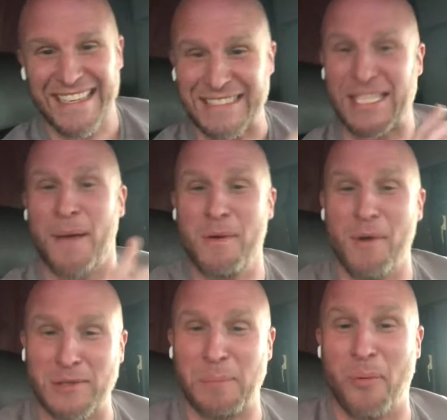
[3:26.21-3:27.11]
Tell me
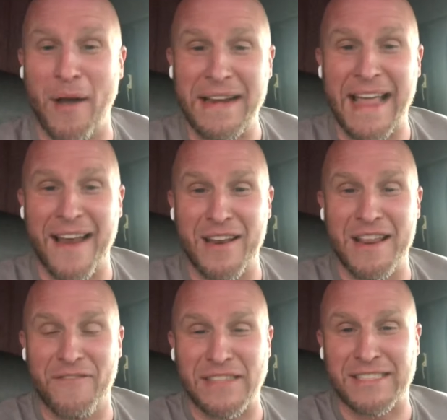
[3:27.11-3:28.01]
what you're pointing at and
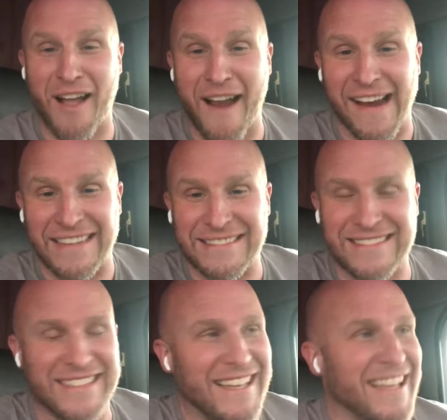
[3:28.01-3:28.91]
if it's alright.
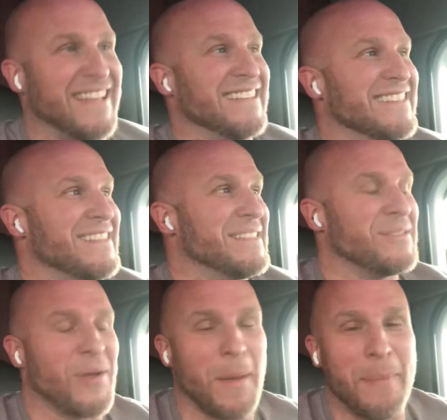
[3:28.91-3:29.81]
I
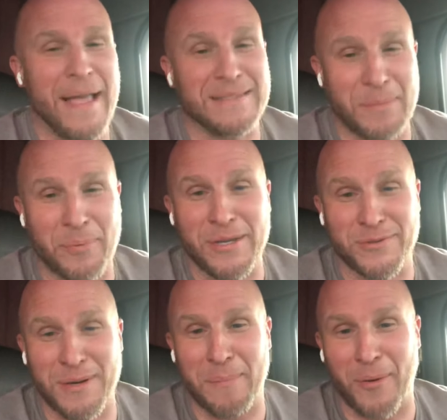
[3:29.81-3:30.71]
passed the
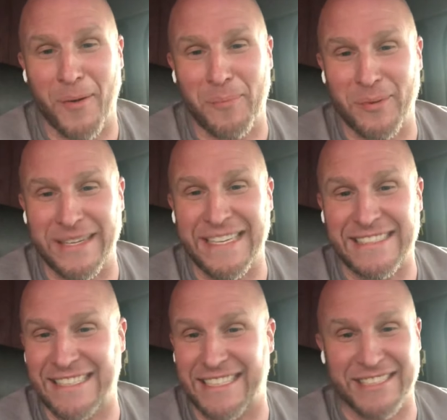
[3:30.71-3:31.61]
pre-trip part pretty
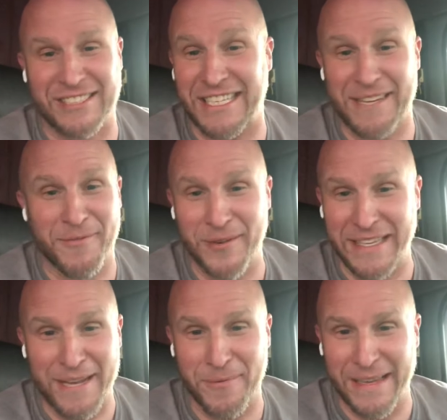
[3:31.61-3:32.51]
easily because she didn't want to
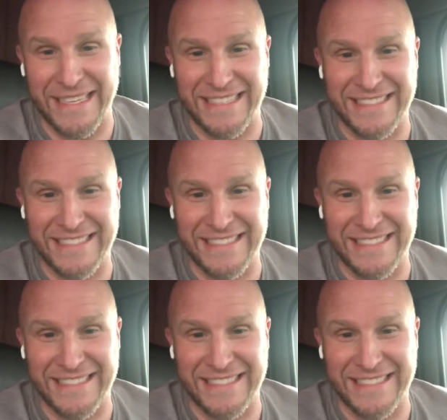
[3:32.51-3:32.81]
get wet.